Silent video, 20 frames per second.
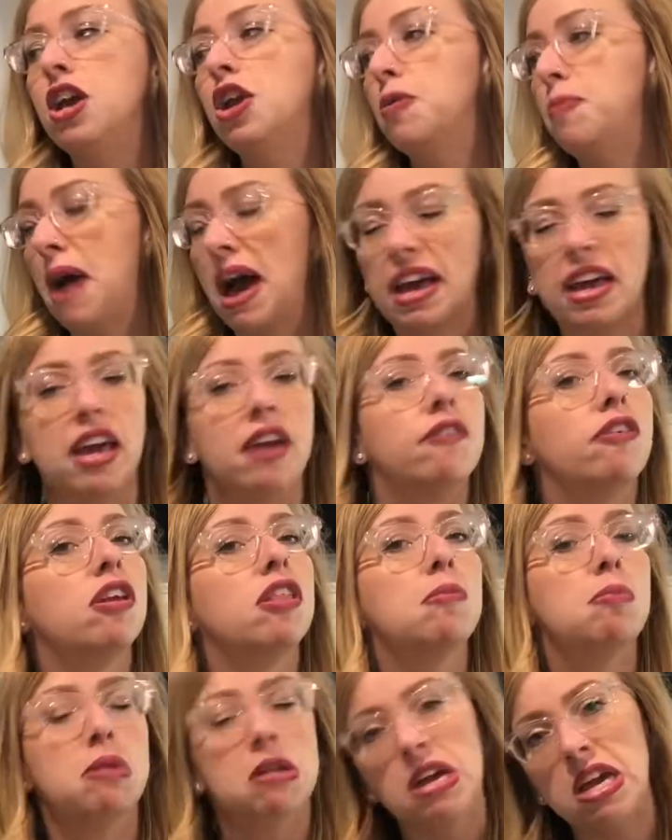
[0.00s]
packing for
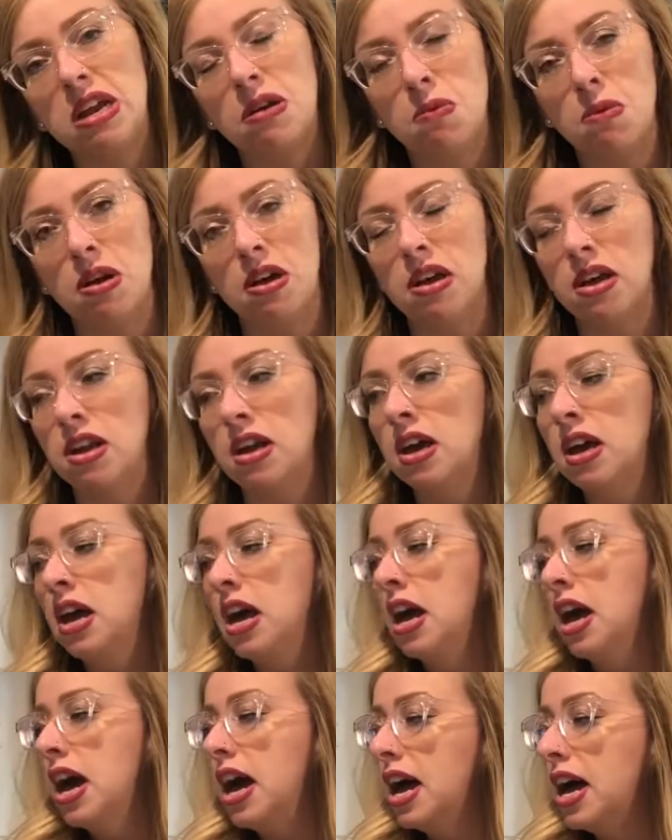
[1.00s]
the plane would,
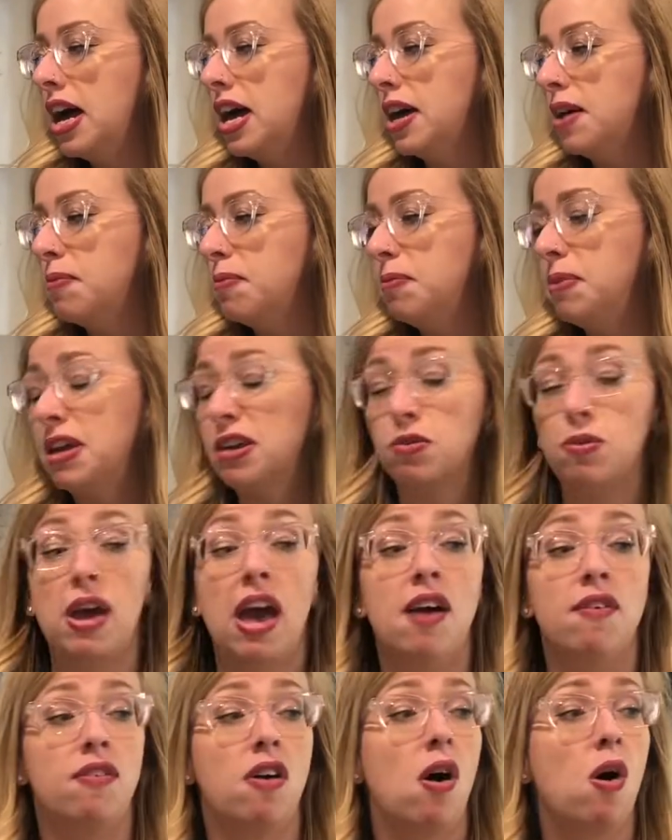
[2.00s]
because we
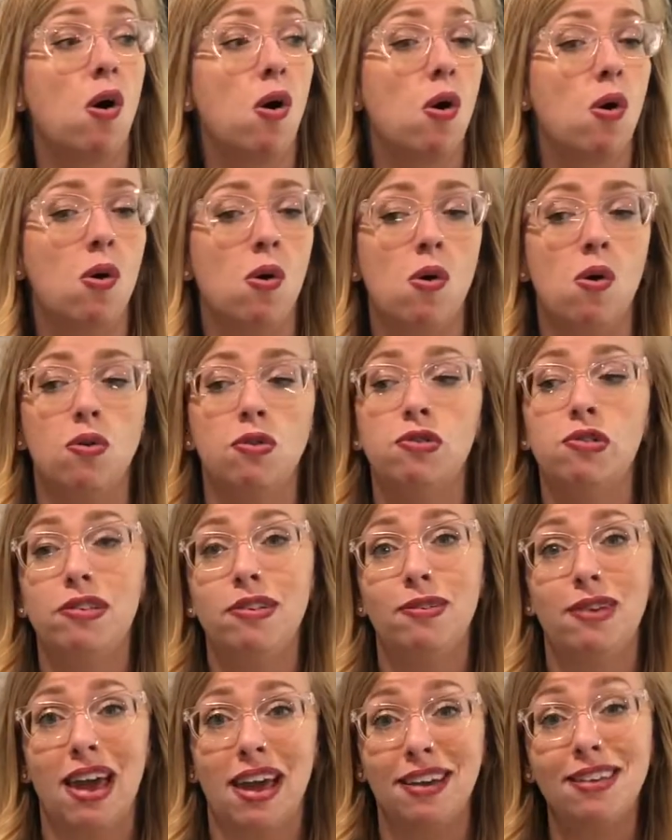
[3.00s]
have a whole
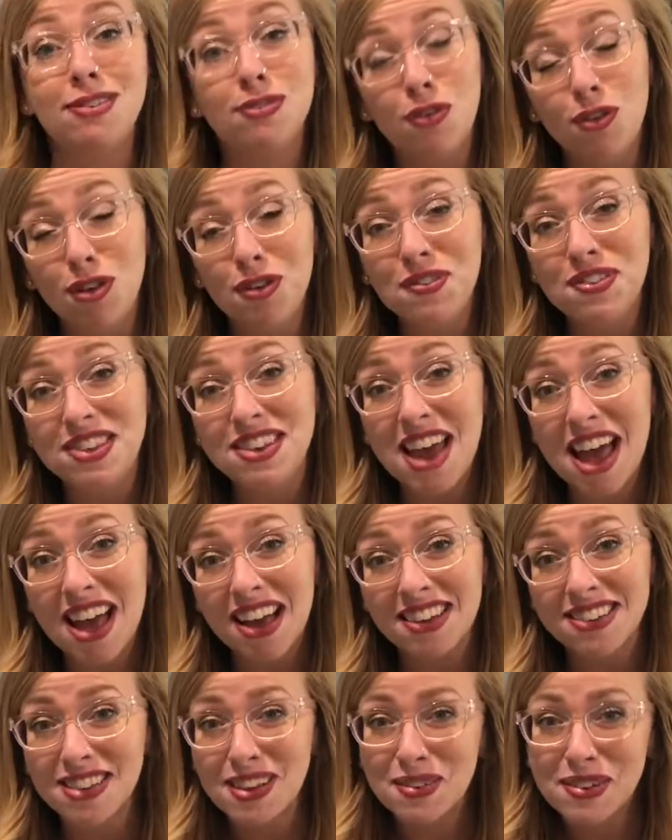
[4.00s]
suitcase full of
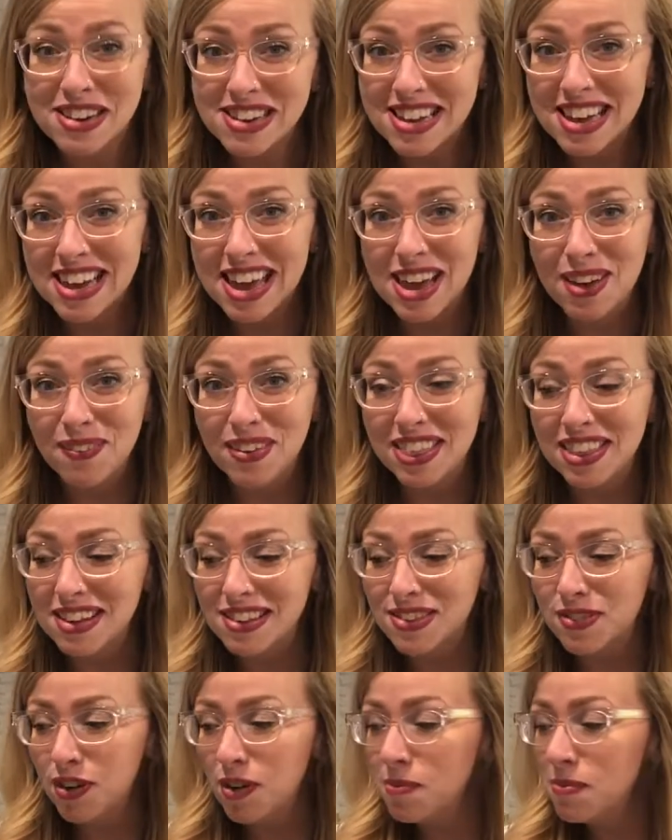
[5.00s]
snacks that we're taking with
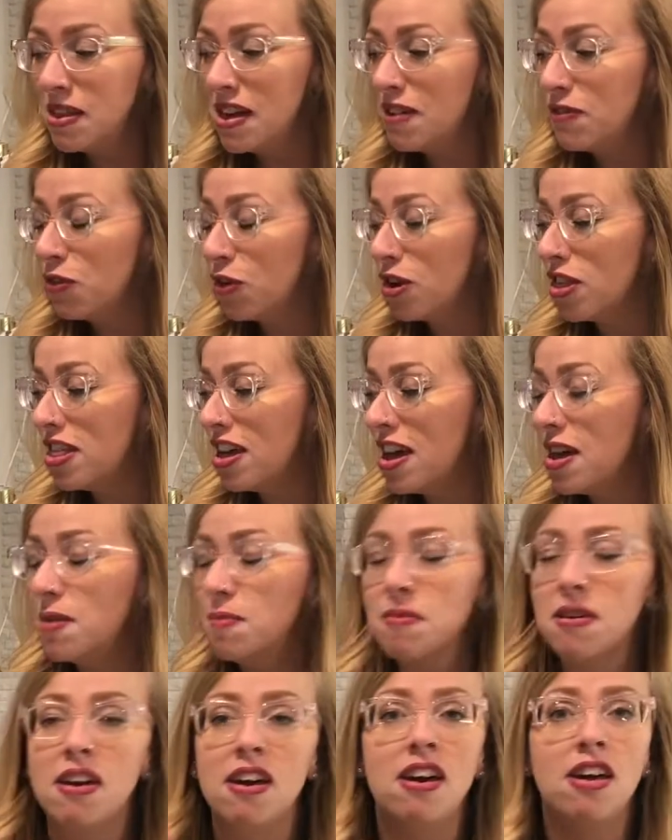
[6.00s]
us for
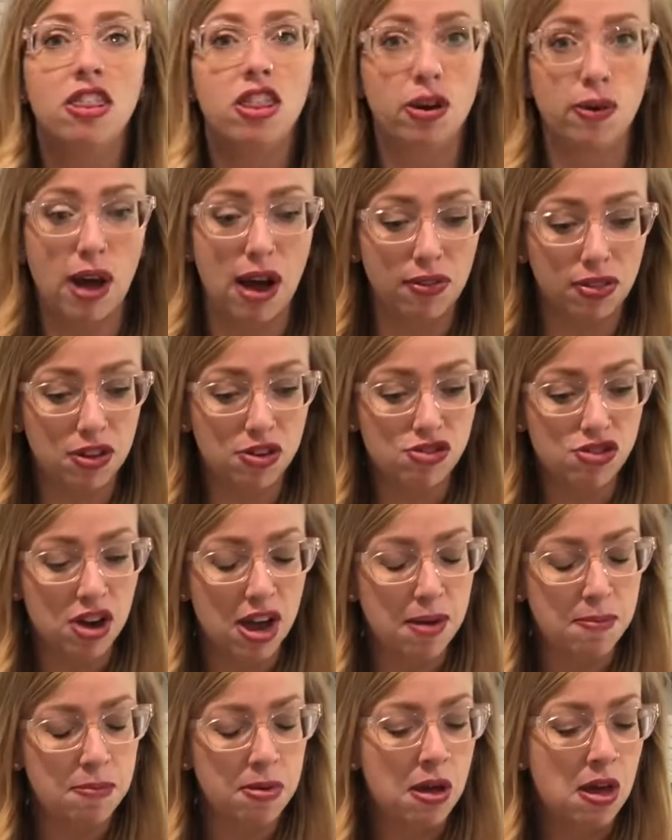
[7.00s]
them throughout the
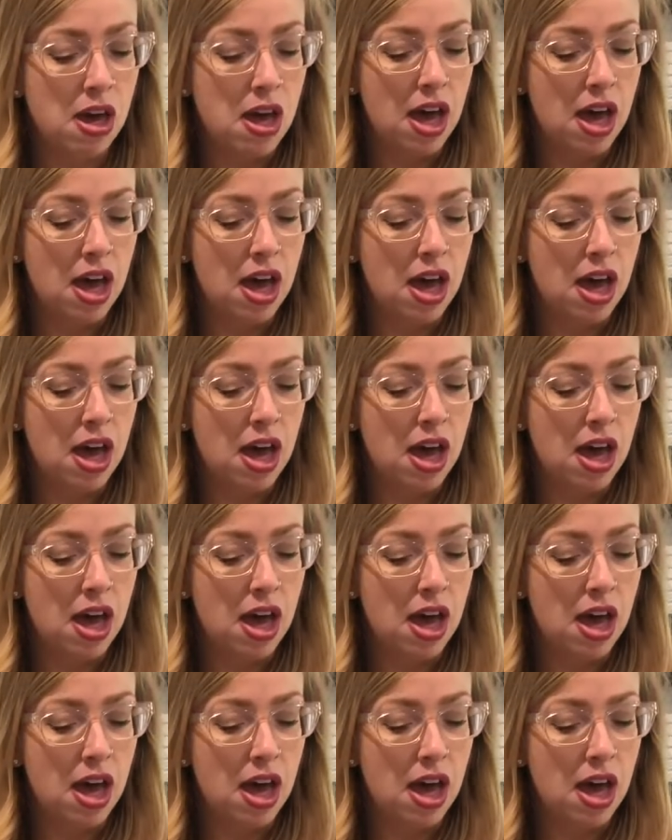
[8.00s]
trip.